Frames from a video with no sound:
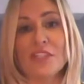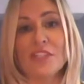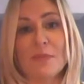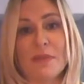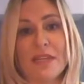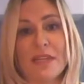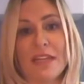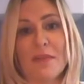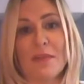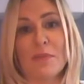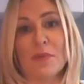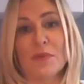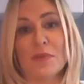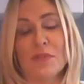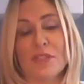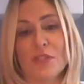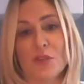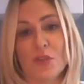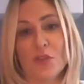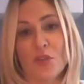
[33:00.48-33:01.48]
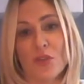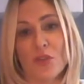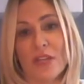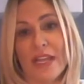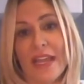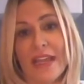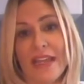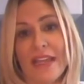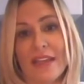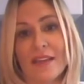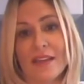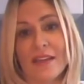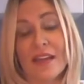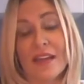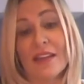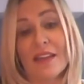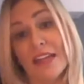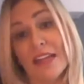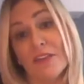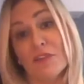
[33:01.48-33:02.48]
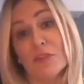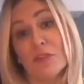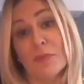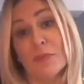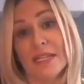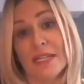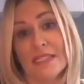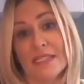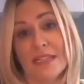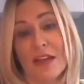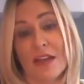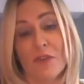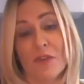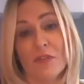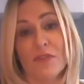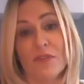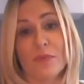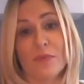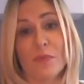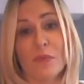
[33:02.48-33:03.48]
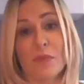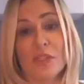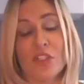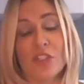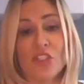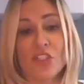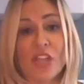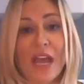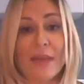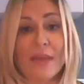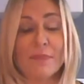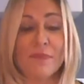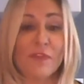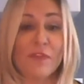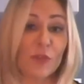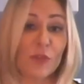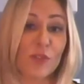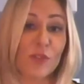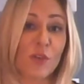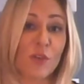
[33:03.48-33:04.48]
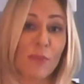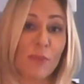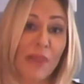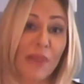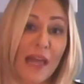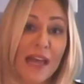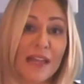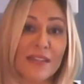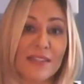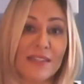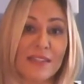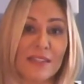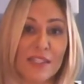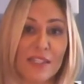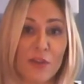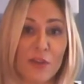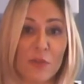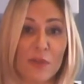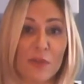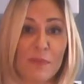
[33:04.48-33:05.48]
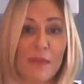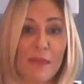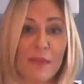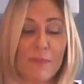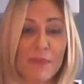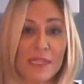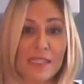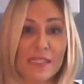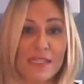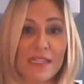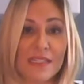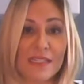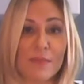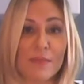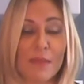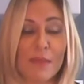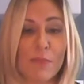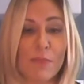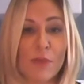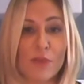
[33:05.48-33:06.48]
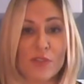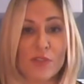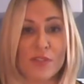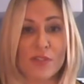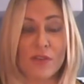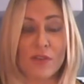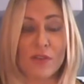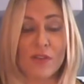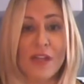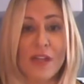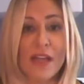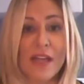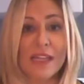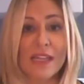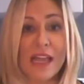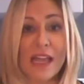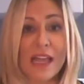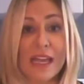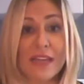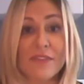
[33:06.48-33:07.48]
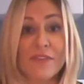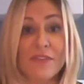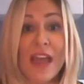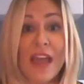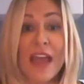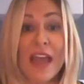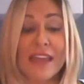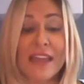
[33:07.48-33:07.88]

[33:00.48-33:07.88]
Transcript: just been able to create a life for myself, which I feel so blessed, with my business and my personal life,